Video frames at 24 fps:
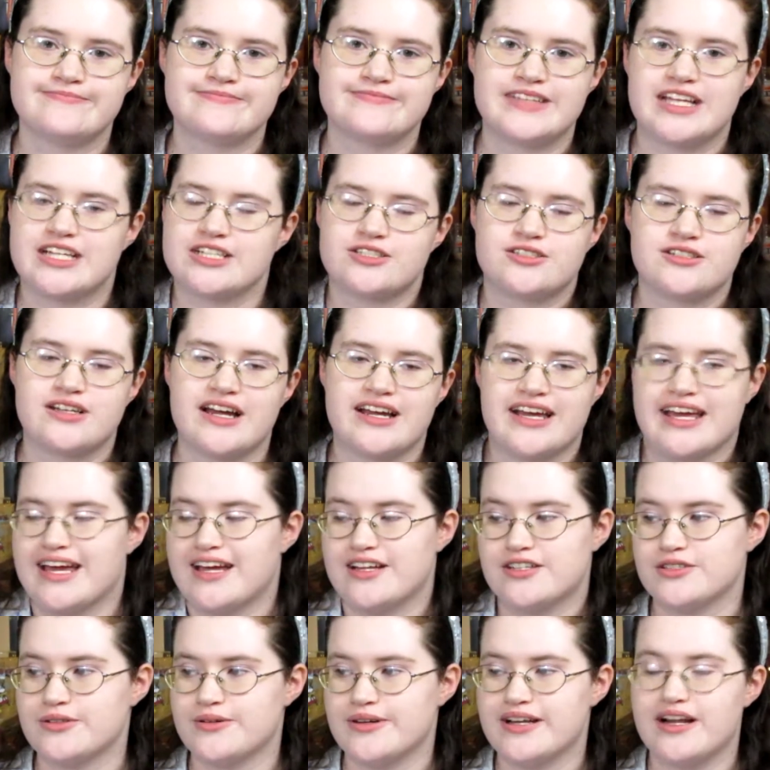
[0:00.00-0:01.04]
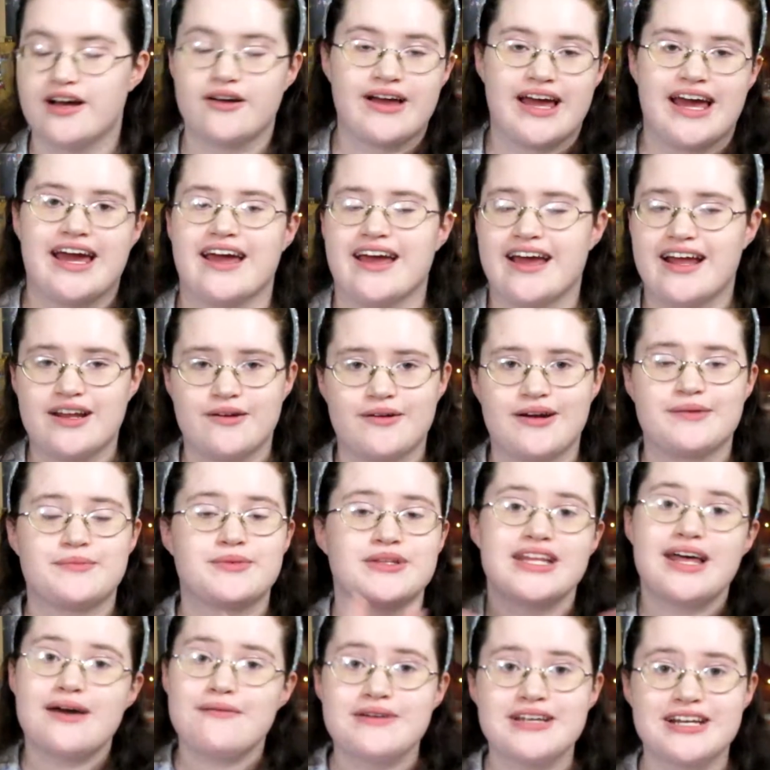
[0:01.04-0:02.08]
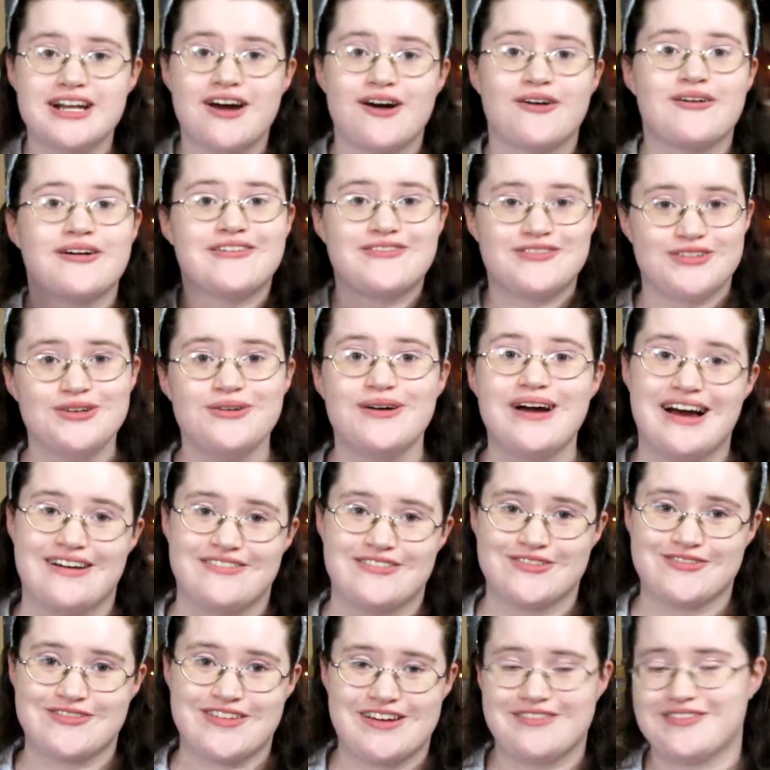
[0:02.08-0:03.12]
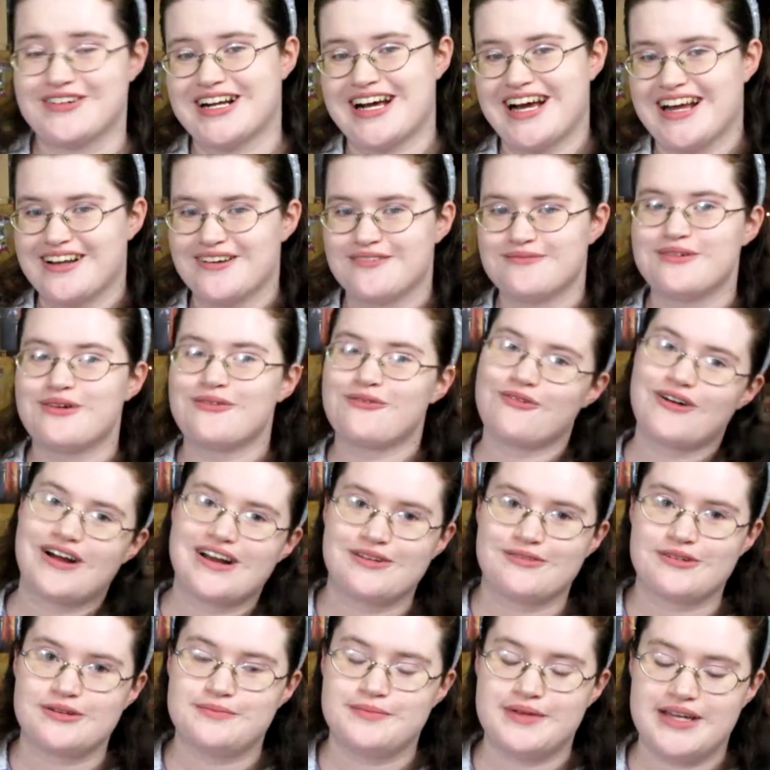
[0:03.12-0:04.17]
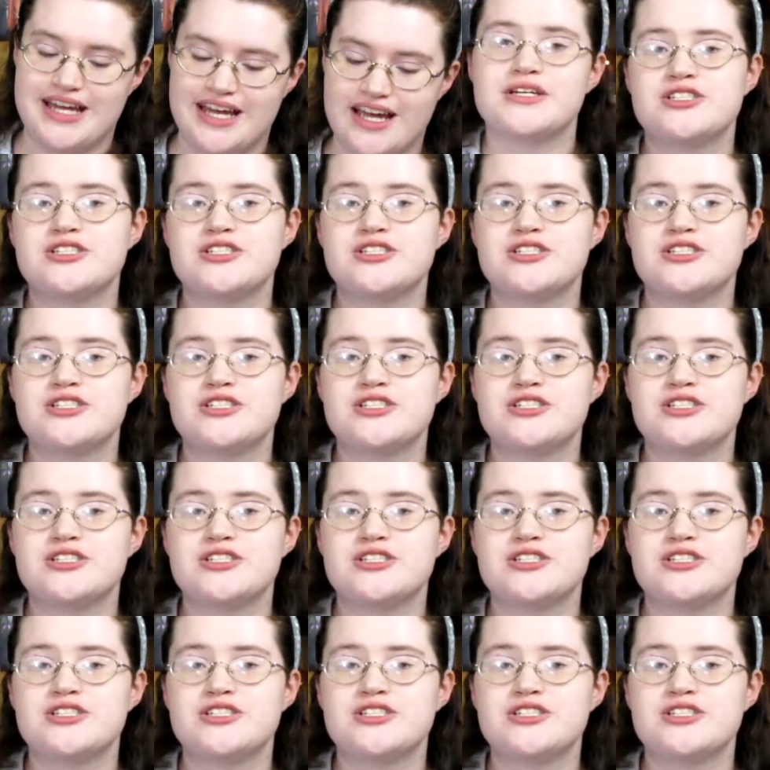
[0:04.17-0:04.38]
That's, I can't do it. Okay, anyway, but let me know if you have a favorite item, what it would be.